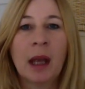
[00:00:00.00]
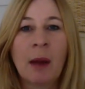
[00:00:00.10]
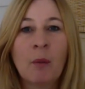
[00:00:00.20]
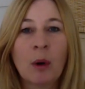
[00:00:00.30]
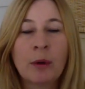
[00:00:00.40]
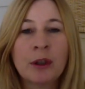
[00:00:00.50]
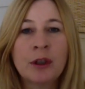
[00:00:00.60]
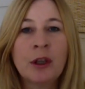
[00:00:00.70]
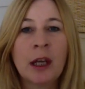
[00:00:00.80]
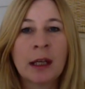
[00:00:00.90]
And what we're
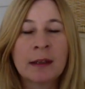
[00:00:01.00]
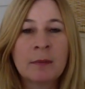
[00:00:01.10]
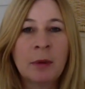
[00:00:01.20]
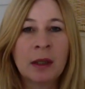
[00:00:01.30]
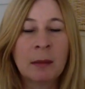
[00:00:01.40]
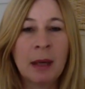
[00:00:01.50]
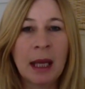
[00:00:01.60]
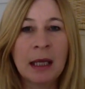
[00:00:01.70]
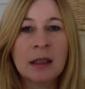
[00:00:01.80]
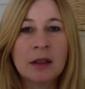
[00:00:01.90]
doing is bring them
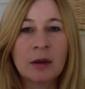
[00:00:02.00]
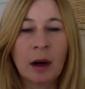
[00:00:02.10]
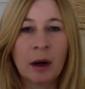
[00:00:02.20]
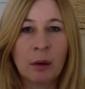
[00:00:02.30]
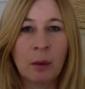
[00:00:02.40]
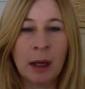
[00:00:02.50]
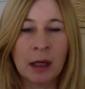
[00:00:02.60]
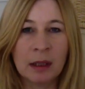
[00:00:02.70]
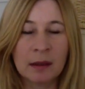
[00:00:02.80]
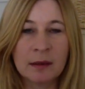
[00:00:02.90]
into our
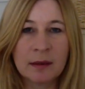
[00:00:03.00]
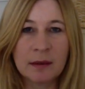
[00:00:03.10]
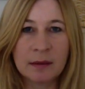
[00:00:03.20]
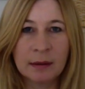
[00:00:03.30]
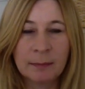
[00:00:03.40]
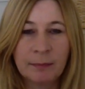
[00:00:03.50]
awareness